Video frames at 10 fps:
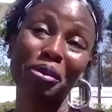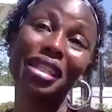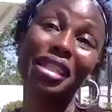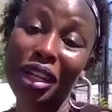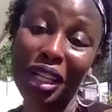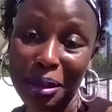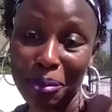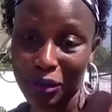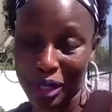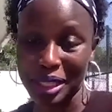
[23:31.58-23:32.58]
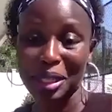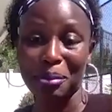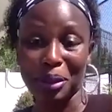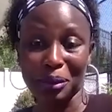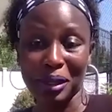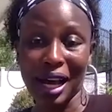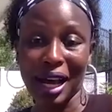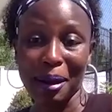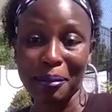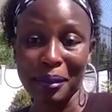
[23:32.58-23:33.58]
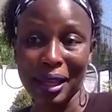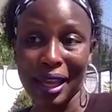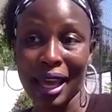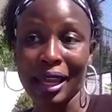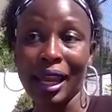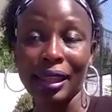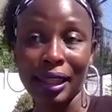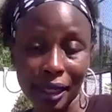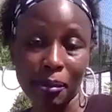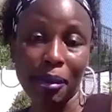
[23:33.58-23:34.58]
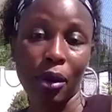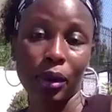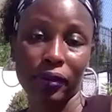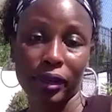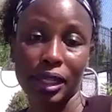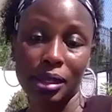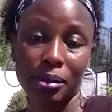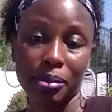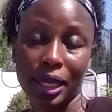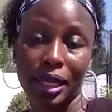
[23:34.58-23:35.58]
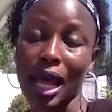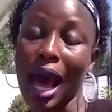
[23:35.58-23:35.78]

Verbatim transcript: definitely be reasonable. Um, and, and think about what reasonable is.